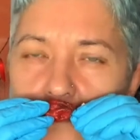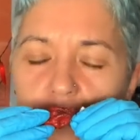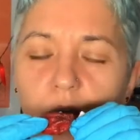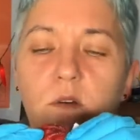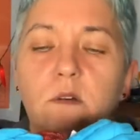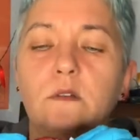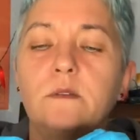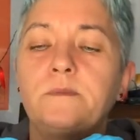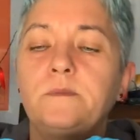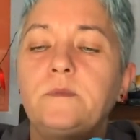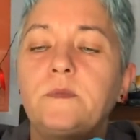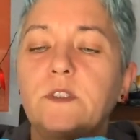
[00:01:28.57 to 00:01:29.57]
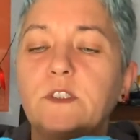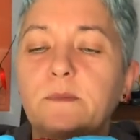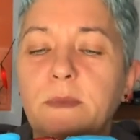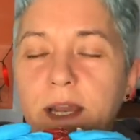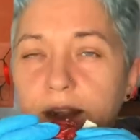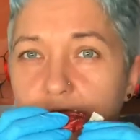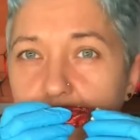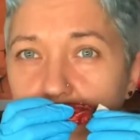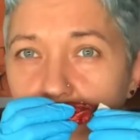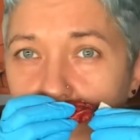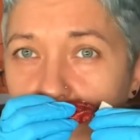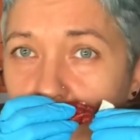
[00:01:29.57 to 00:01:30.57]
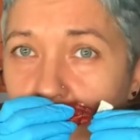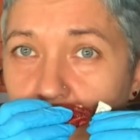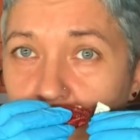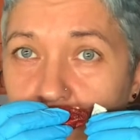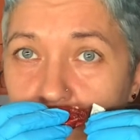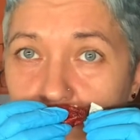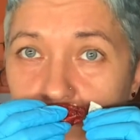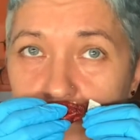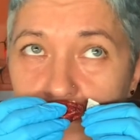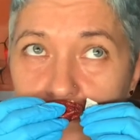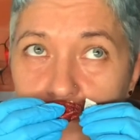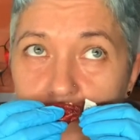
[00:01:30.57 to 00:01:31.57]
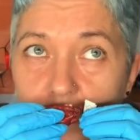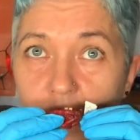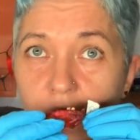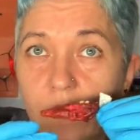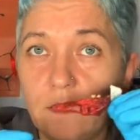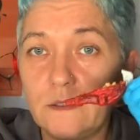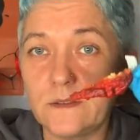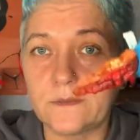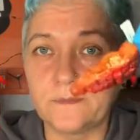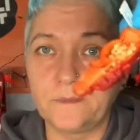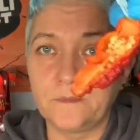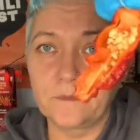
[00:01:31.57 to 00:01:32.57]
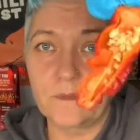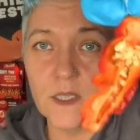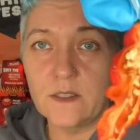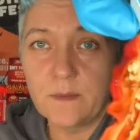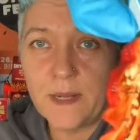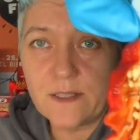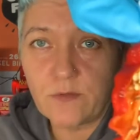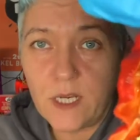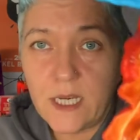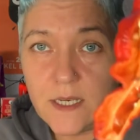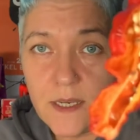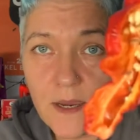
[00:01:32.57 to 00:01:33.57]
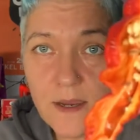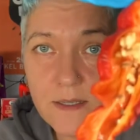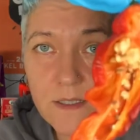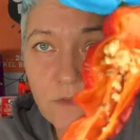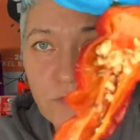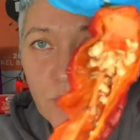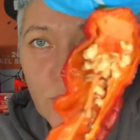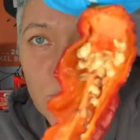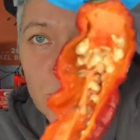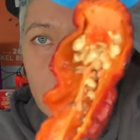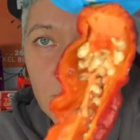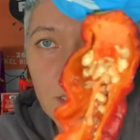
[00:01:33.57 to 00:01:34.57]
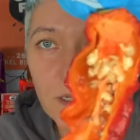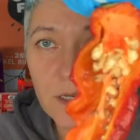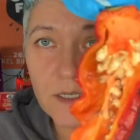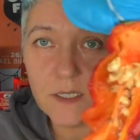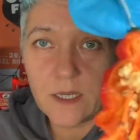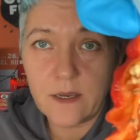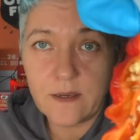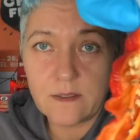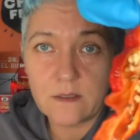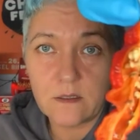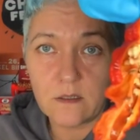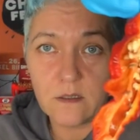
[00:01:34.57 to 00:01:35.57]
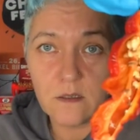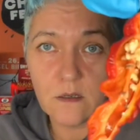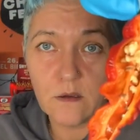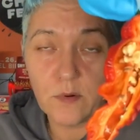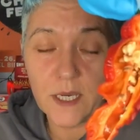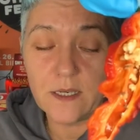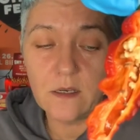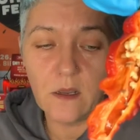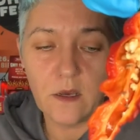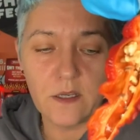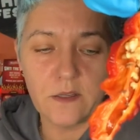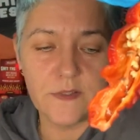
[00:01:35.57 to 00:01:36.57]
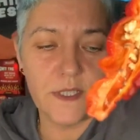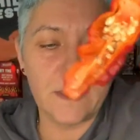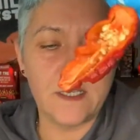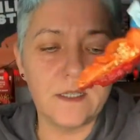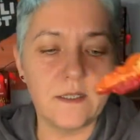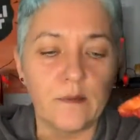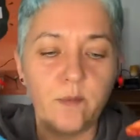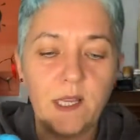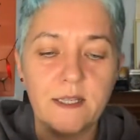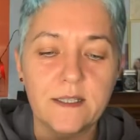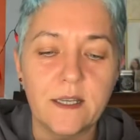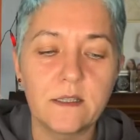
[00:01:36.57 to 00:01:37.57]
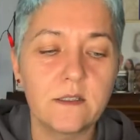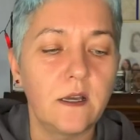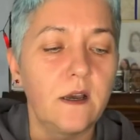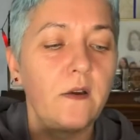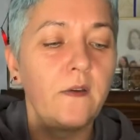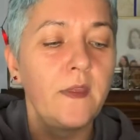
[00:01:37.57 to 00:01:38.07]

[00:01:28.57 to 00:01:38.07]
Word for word: Oh, smells nice. It smells really nice and fruity. It has uh, quite a lot of seeds and placenta.